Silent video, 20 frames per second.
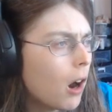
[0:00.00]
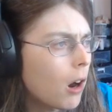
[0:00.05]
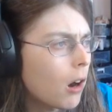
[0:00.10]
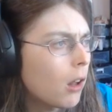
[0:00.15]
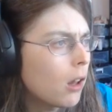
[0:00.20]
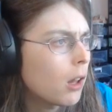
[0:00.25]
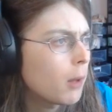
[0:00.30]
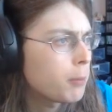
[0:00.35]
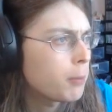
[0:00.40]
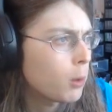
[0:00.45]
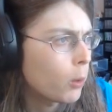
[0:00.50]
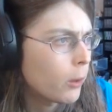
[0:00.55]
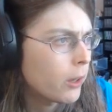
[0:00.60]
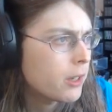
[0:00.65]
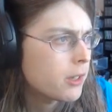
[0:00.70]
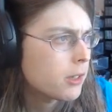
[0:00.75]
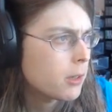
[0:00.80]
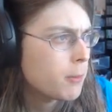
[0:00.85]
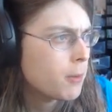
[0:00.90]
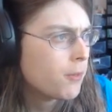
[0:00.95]
all
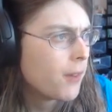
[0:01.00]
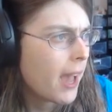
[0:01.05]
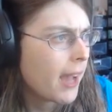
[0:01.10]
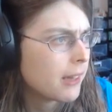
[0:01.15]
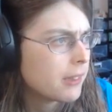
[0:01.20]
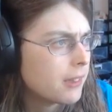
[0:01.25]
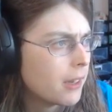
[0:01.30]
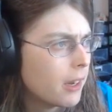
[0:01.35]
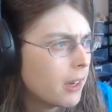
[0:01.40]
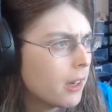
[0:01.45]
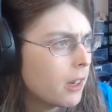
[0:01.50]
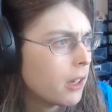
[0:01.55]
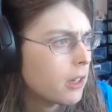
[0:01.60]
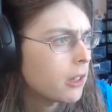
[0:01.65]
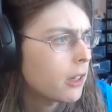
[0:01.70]
employees to be vaccinated.